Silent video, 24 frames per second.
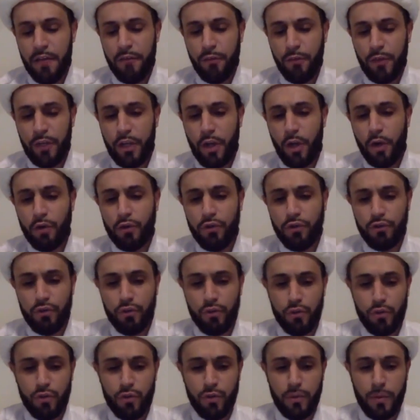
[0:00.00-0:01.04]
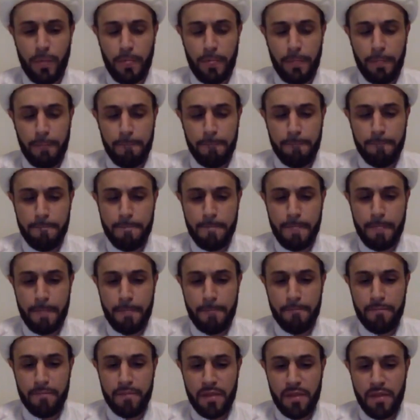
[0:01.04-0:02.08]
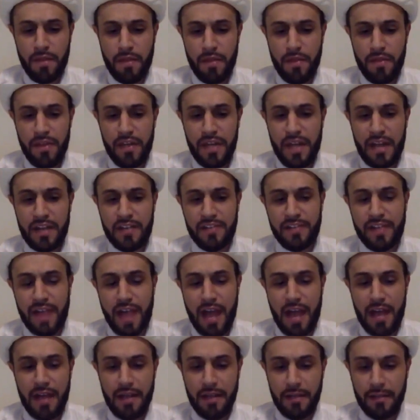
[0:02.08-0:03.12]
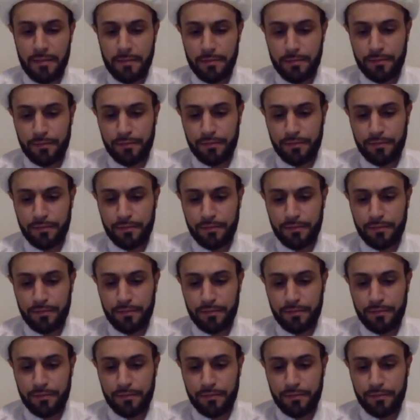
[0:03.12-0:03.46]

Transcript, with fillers: If we go to the next ayah,